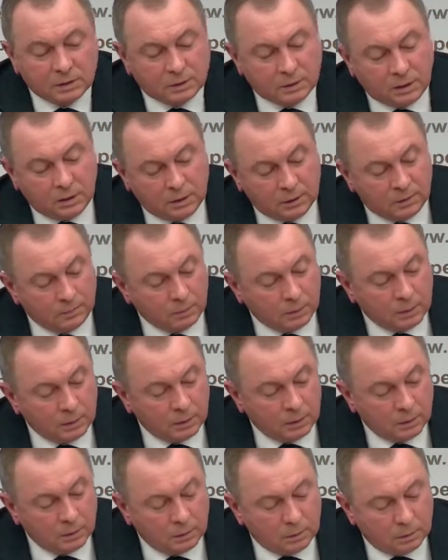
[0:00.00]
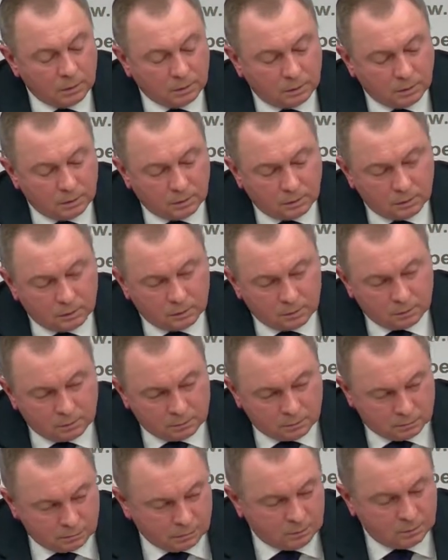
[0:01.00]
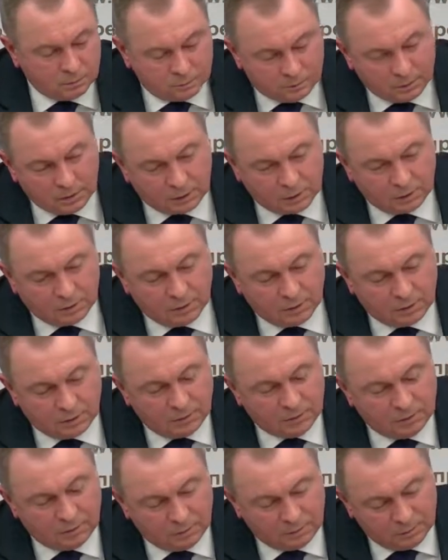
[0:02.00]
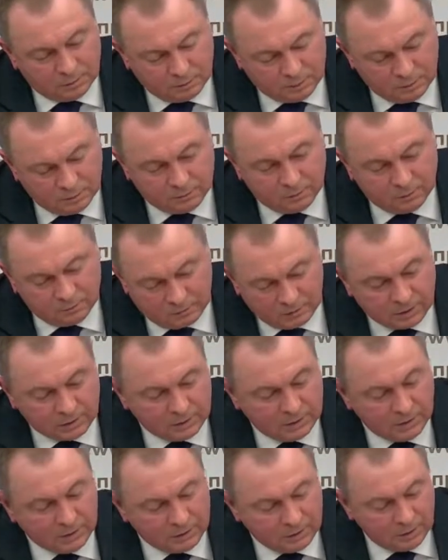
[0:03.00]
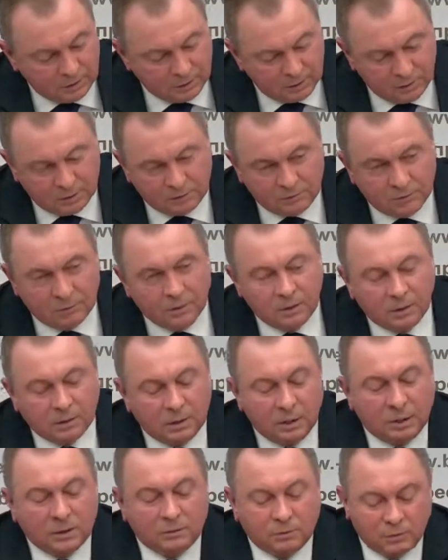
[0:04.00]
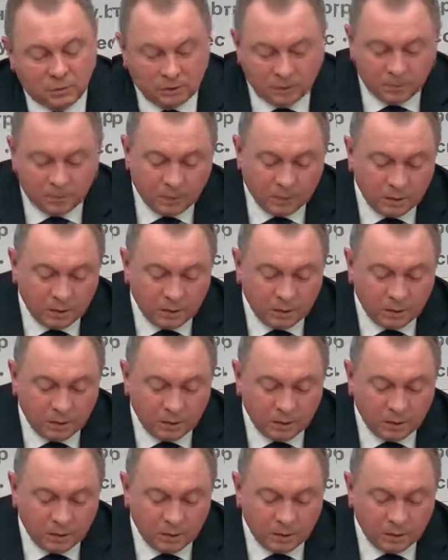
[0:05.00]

When I read the statements of the leaders of the neighboring countries, our neighbors